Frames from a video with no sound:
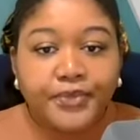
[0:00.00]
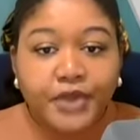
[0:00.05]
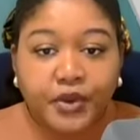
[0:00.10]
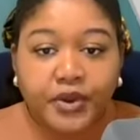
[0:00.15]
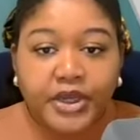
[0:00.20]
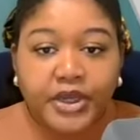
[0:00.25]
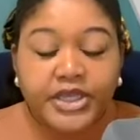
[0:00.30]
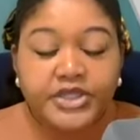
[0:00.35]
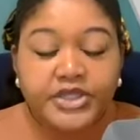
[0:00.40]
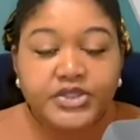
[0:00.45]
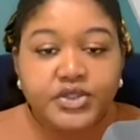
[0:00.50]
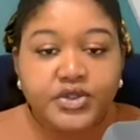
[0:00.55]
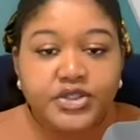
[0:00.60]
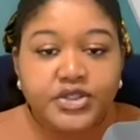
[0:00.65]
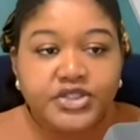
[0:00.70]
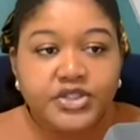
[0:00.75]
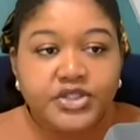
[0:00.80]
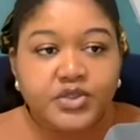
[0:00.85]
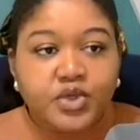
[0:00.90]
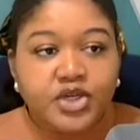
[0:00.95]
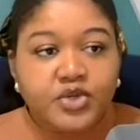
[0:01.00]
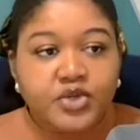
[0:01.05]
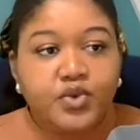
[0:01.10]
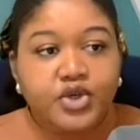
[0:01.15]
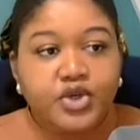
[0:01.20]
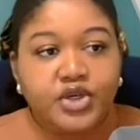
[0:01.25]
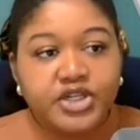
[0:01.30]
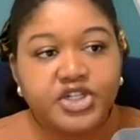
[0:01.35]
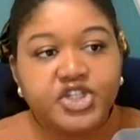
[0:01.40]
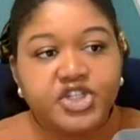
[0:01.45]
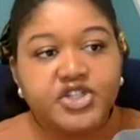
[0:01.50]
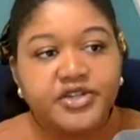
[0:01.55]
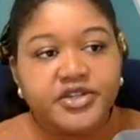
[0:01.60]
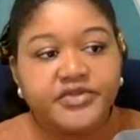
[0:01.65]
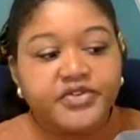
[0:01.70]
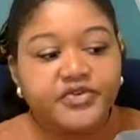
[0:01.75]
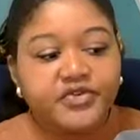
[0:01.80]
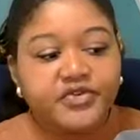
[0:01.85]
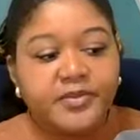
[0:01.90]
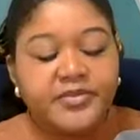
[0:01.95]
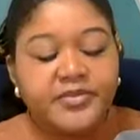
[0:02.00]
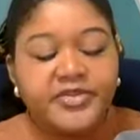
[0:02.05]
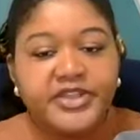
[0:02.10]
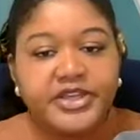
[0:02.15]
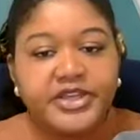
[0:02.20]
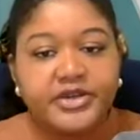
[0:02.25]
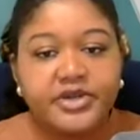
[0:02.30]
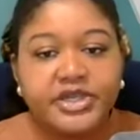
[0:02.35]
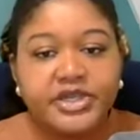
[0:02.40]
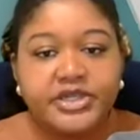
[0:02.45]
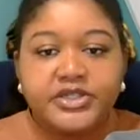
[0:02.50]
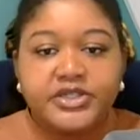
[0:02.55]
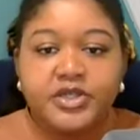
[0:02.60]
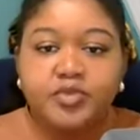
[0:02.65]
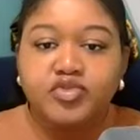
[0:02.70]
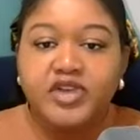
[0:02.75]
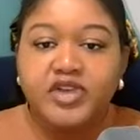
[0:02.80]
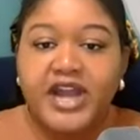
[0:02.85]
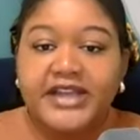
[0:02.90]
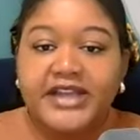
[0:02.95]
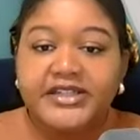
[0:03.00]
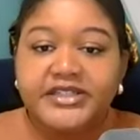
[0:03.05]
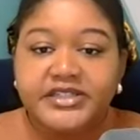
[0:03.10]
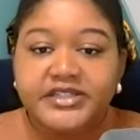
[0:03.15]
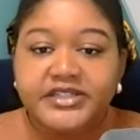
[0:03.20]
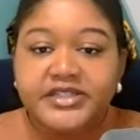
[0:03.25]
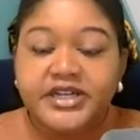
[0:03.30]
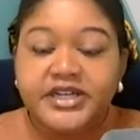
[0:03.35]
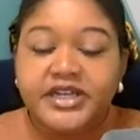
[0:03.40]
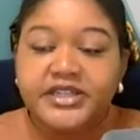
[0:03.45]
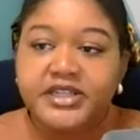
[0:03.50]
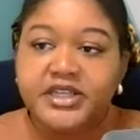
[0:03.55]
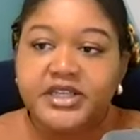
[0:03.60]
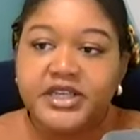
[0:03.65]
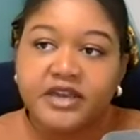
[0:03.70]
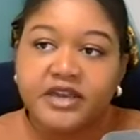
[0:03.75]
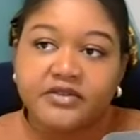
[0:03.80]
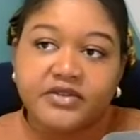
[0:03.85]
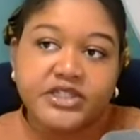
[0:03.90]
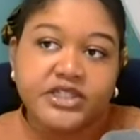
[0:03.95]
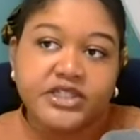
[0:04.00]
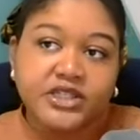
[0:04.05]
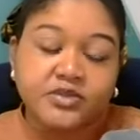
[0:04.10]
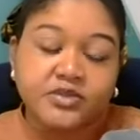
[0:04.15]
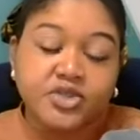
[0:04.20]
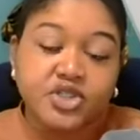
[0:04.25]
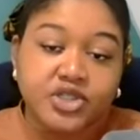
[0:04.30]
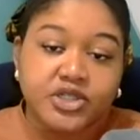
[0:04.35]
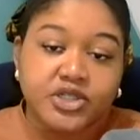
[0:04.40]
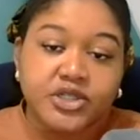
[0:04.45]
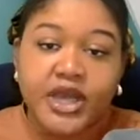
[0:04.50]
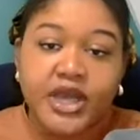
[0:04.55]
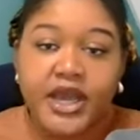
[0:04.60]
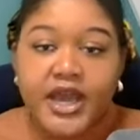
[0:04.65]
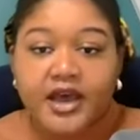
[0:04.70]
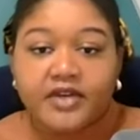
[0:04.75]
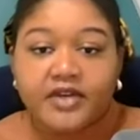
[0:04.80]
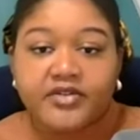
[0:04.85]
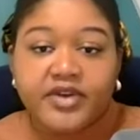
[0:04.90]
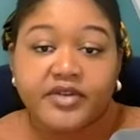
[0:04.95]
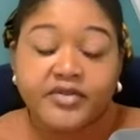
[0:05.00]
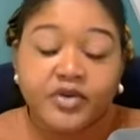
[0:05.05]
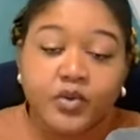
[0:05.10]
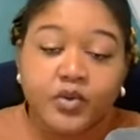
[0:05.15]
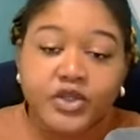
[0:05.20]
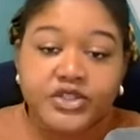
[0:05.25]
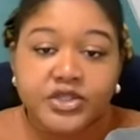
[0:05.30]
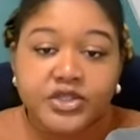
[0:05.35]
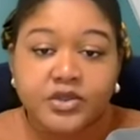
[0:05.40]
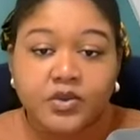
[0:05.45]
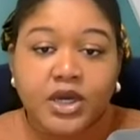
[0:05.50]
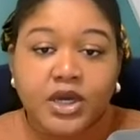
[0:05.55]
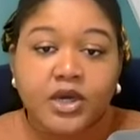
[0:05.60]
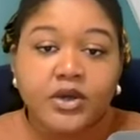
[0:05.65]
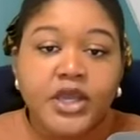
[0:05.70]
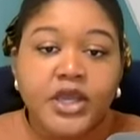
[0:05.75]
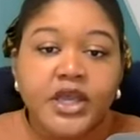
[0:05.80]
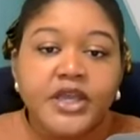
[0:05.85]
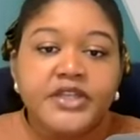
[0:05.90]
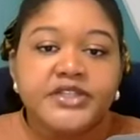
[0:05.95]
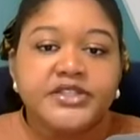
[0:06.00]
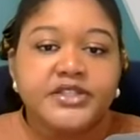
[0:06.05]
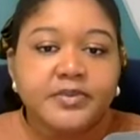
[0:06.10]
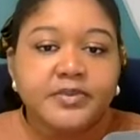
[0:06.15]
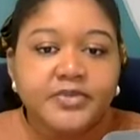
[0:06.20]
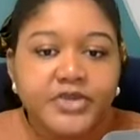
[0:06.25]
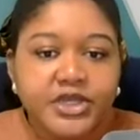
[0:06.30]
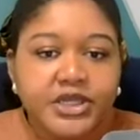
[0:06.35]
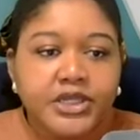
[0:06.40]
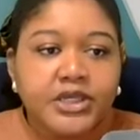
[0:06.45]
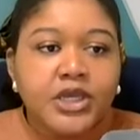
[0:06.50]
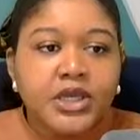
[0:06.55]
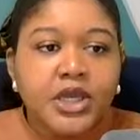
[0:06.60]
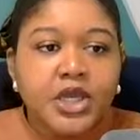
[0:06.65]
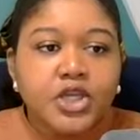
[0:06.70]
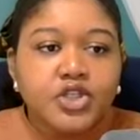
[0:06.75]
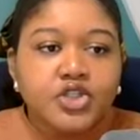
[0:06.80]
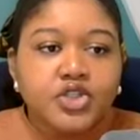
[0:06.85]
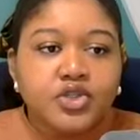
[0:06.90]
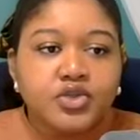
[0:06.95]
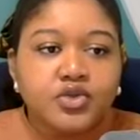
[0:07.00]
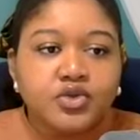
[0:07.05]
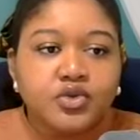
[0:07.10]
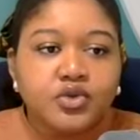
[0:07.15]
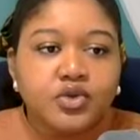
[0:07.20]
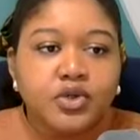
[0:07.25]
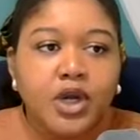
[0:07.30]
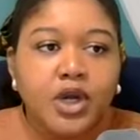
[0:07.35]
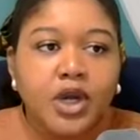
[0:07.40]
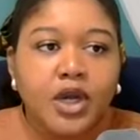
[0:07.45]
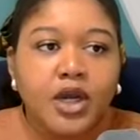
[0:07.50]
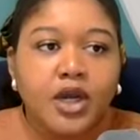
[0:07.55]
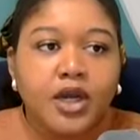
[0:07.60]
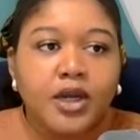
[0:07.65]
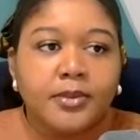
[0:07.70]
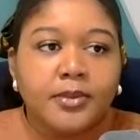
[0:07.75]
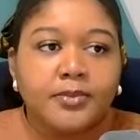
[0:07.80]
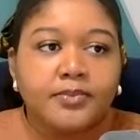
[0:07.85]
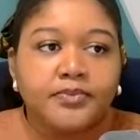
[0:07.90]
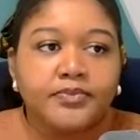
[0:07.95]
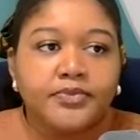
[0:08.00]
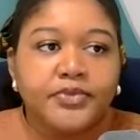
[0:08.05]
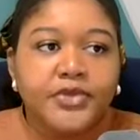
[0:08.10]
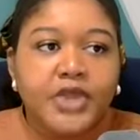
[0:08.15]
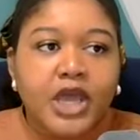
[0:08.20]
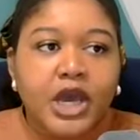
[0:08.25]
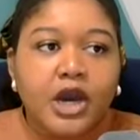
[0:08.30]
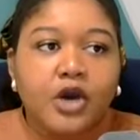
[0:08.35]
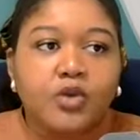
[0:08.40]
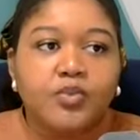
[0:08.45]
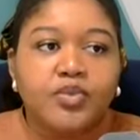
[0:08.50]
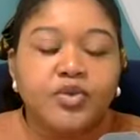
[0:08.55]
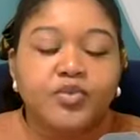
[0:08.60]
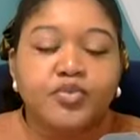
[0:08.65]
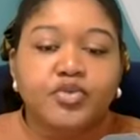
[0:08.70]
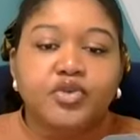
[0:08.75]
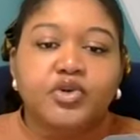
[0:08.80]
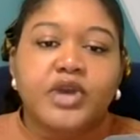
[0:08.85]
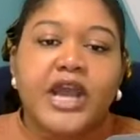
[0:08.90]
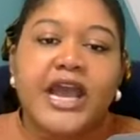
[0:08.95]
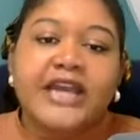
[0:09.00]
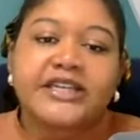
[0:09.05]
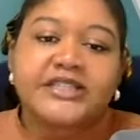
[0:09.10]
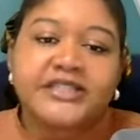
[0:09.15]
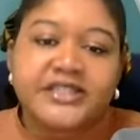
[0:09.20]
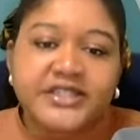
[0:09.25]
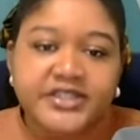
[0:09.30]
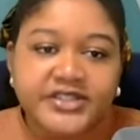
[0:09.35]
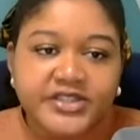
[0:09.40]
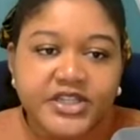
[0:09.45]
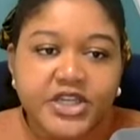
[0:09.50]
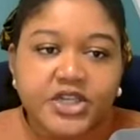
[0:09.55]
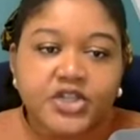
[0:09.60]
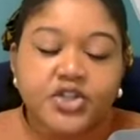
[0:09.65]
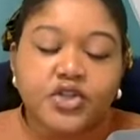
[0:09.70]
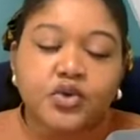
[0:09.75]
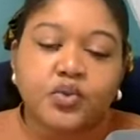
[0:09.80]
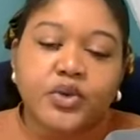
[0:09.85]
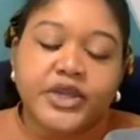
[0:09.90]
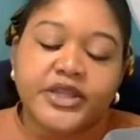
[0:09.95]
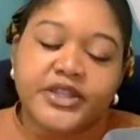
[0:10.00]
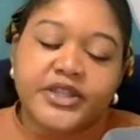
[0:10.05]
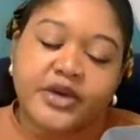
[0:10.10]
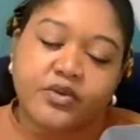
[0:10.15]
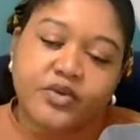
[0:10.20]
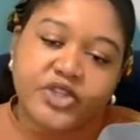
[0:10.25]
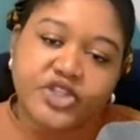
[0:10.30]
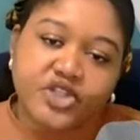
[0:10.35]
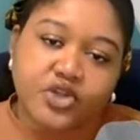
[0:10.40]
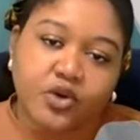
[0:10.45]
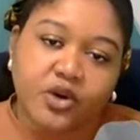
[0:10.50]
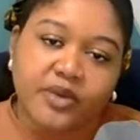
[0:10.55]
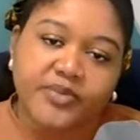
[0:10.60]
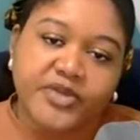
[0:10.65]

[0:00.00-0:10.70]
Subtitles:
Okay, so this is where we're going to shift from theory to practice. And I think every team should have every once in a while something to help practice the way that we show